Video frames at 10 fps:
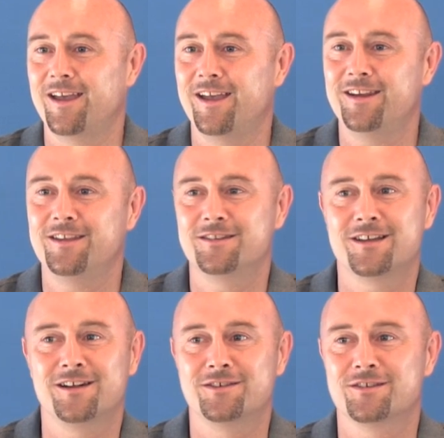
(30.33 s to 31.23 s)
Any
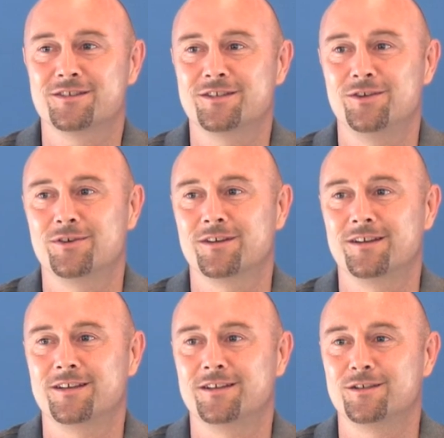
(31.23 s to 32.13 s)
intelligence that you can
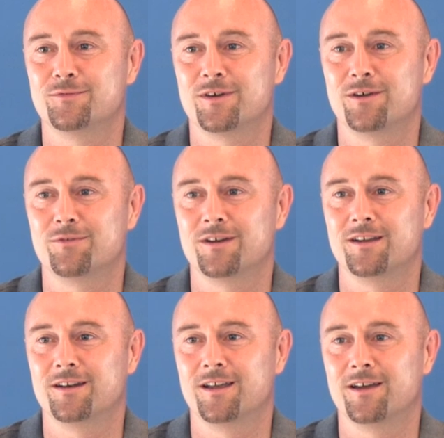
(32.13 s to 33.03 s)
identify
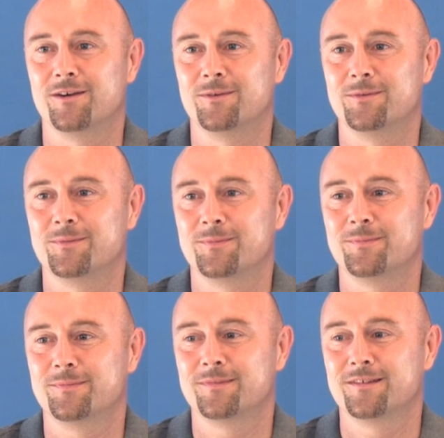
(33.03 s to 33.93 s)
right now,
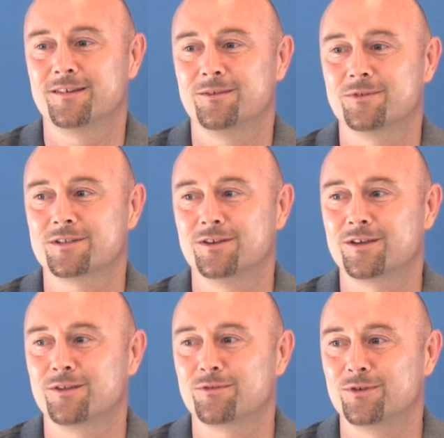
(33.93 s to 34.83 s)
what's
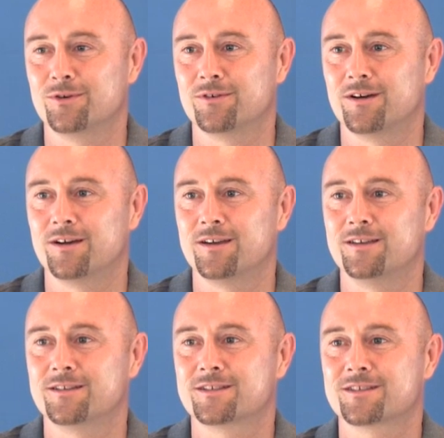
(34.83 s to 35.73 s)
looking through your
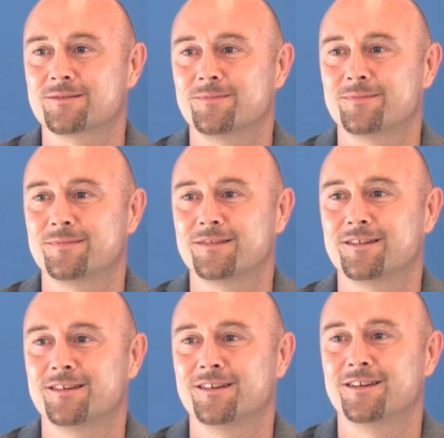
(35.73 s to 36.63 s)
eyes,
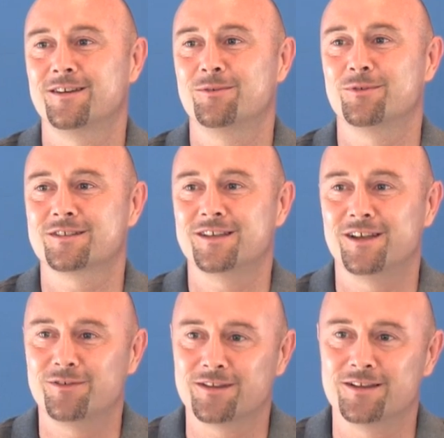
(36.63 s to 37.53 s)
what's
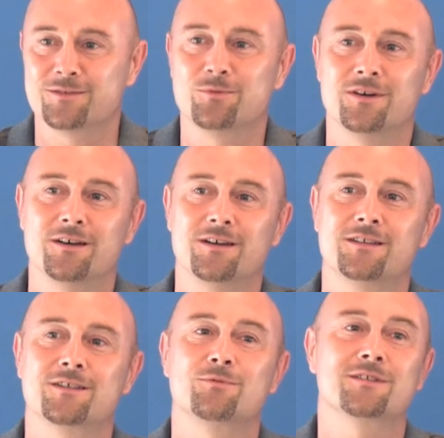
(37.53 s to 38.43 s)
hearing these
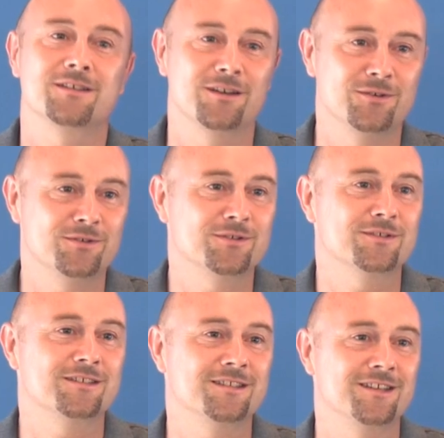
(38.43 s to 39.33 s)
words, what knows you're
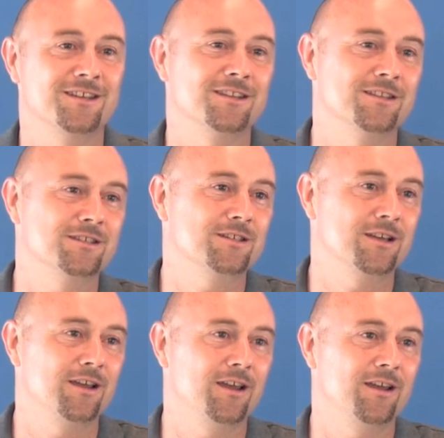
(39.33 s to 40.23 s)
sitting in this
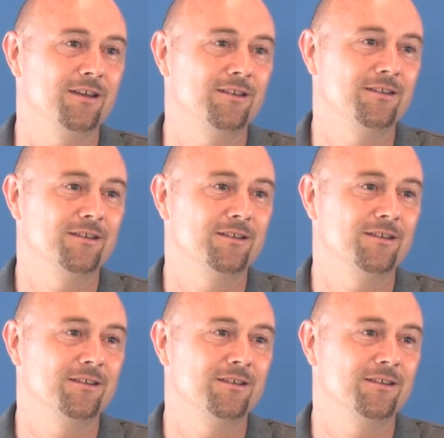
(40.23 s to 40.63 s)
chair,